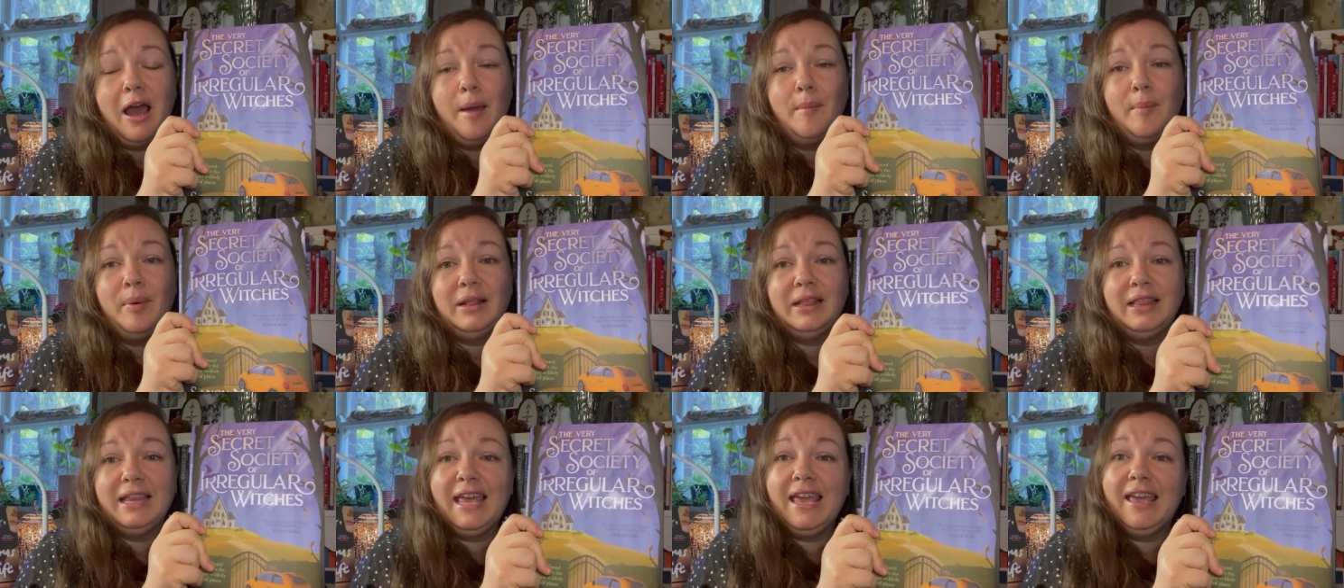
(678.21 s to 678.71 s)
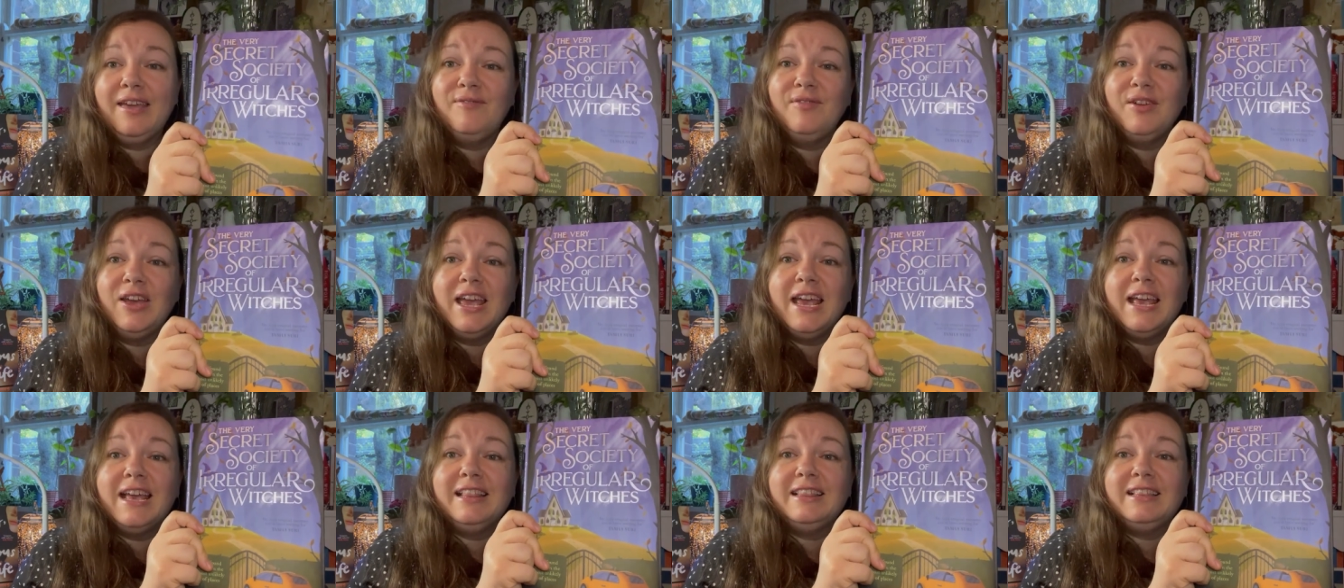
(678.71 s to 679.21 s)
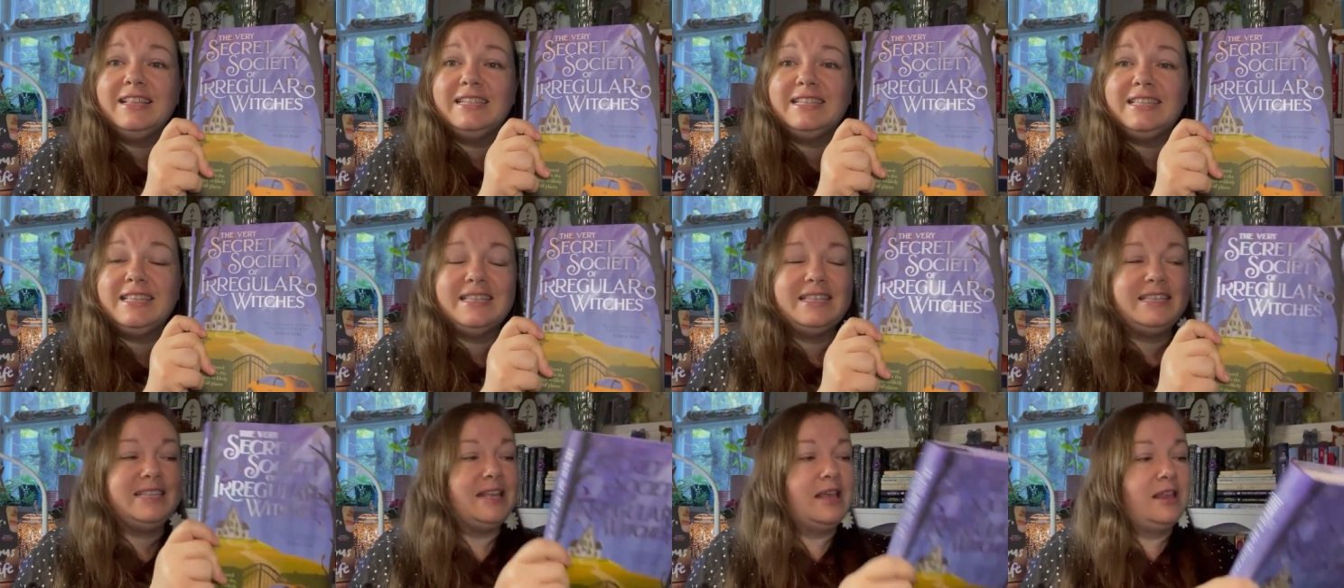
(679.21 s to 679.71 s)
I believe this
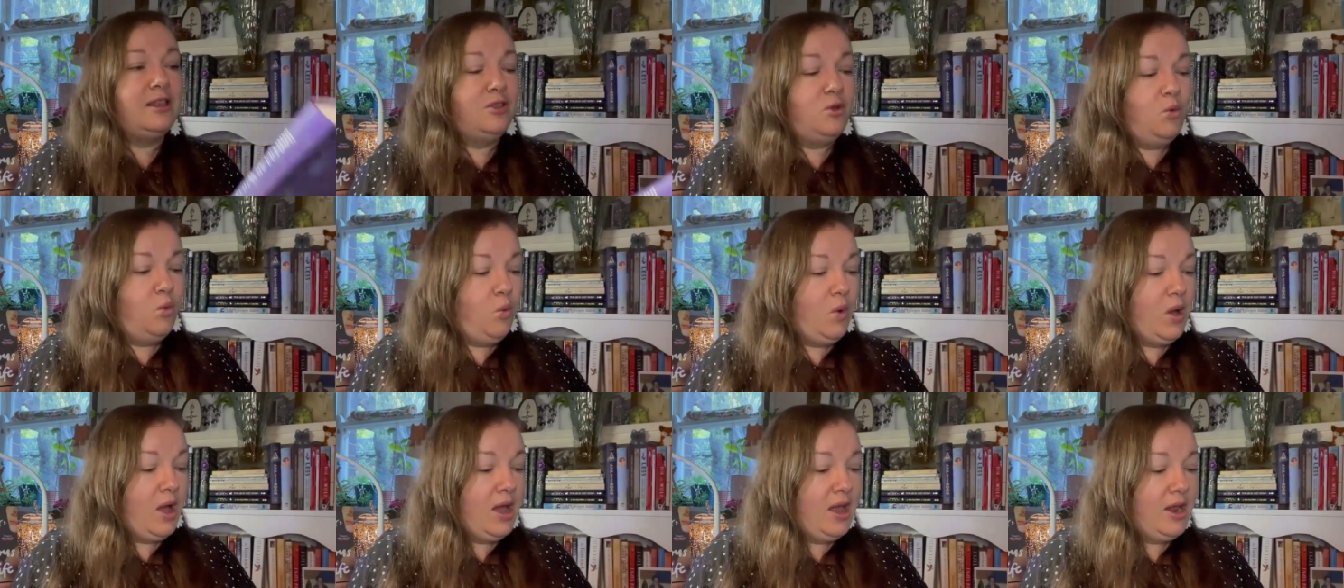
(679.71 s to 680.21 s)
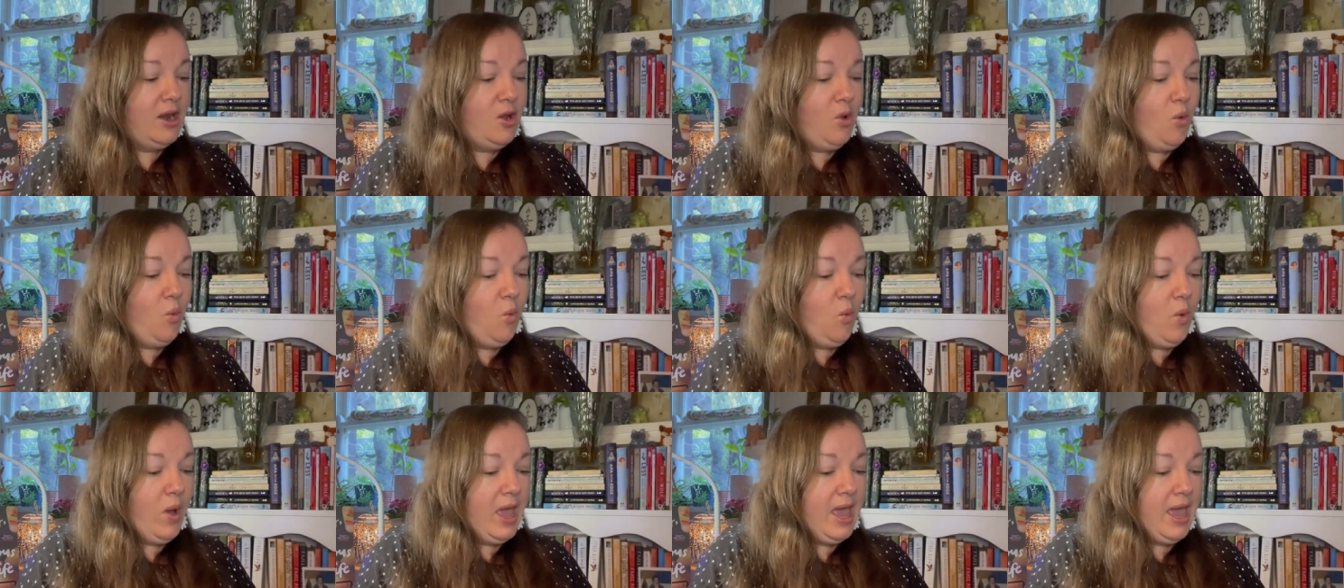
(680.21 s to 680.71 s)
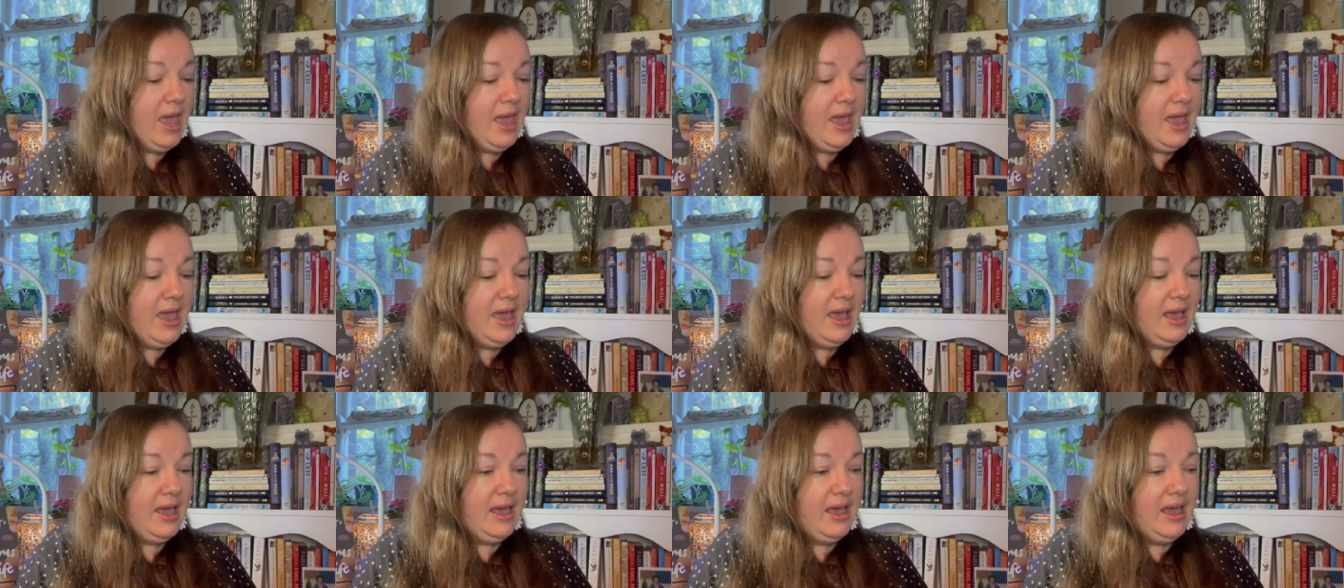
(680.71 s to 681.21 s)
is the one
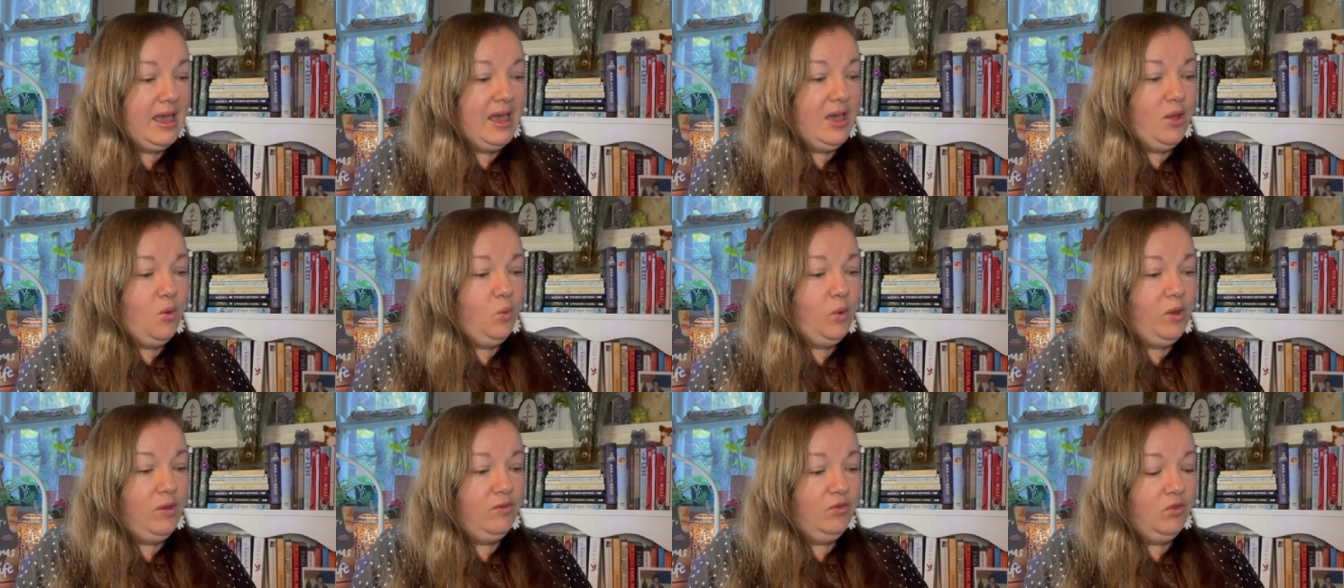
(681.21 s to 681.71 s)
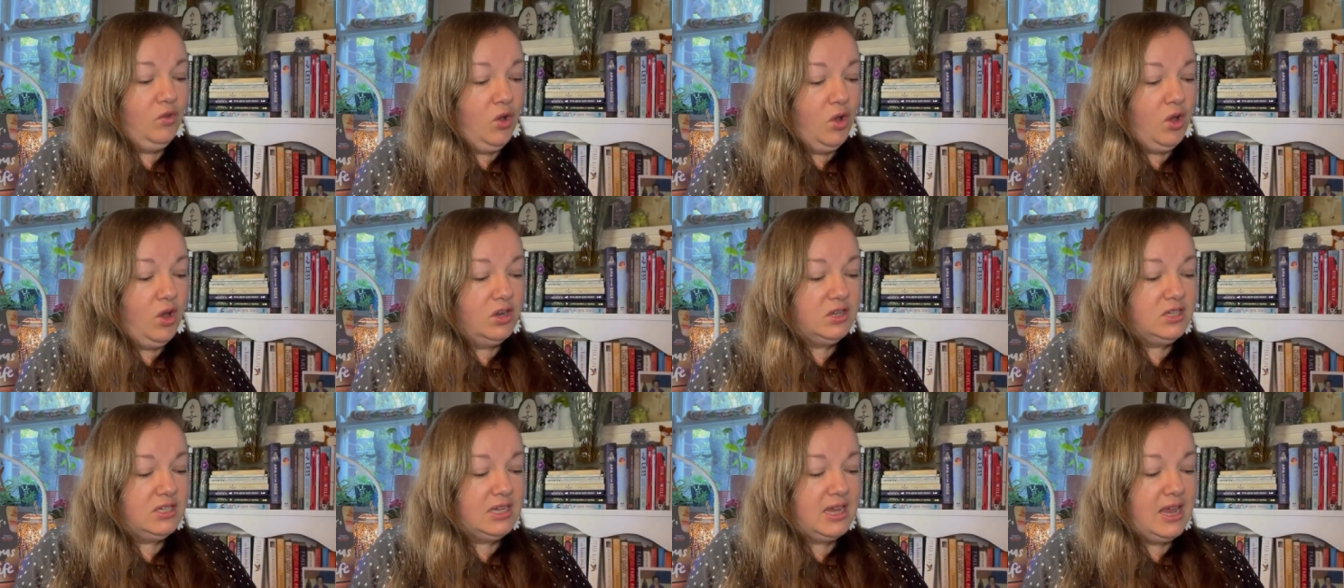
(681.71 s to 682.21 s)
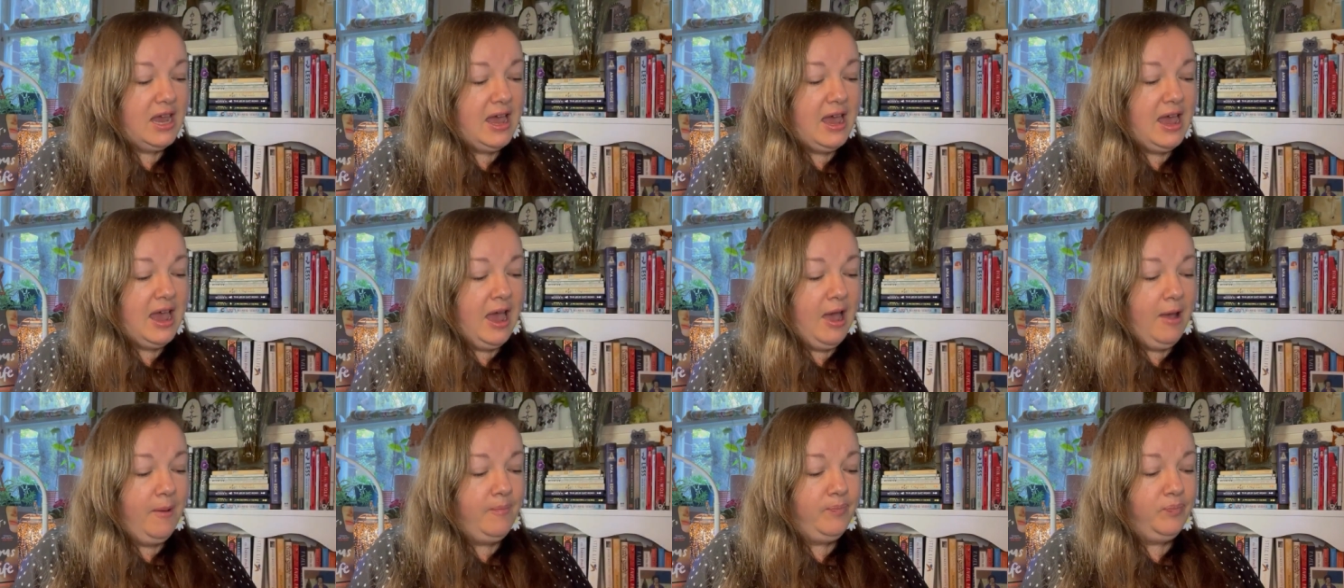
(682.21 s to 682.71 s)
where we've got,
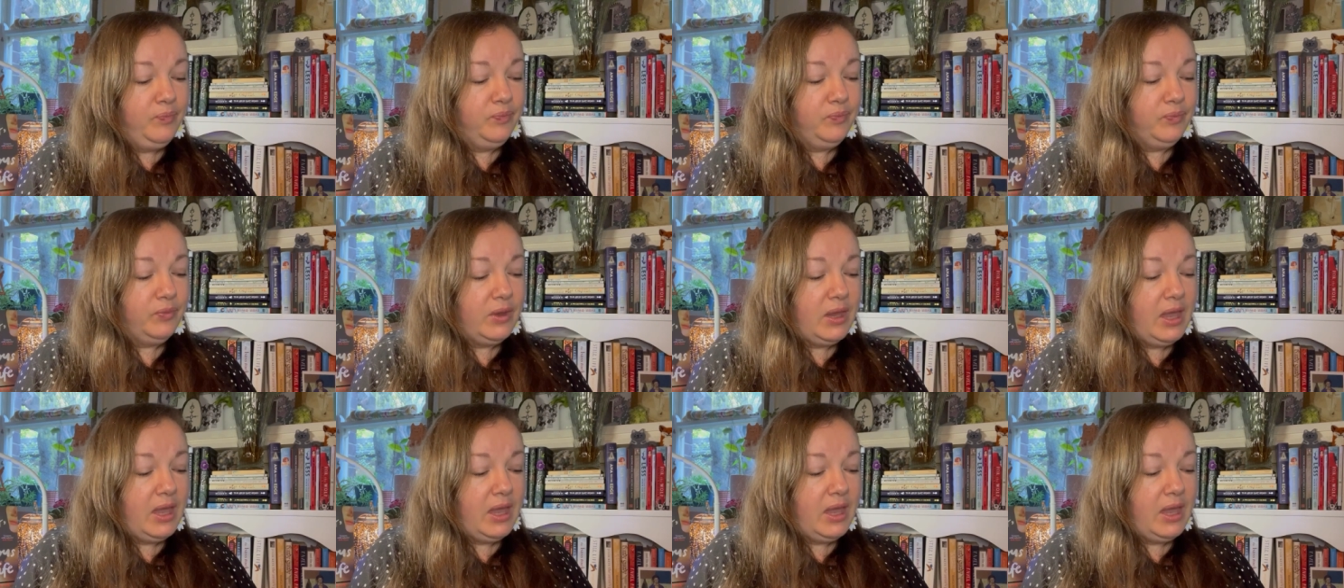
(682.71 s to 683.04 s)
um,